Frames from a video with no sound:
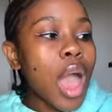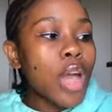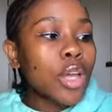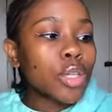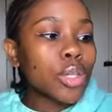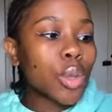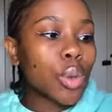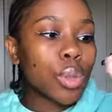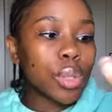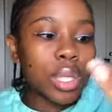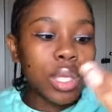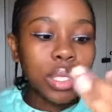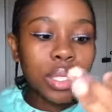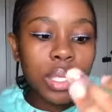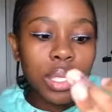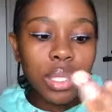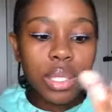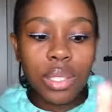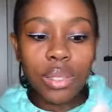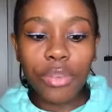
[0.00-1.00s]
So this
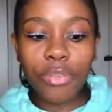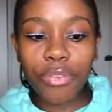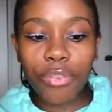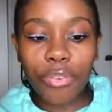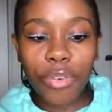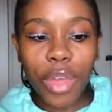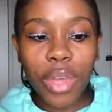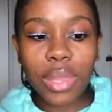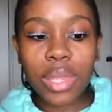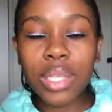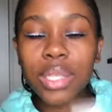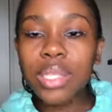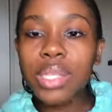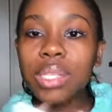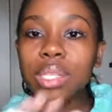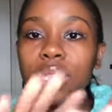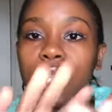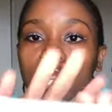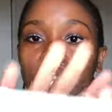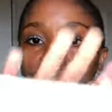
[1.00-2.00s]
is the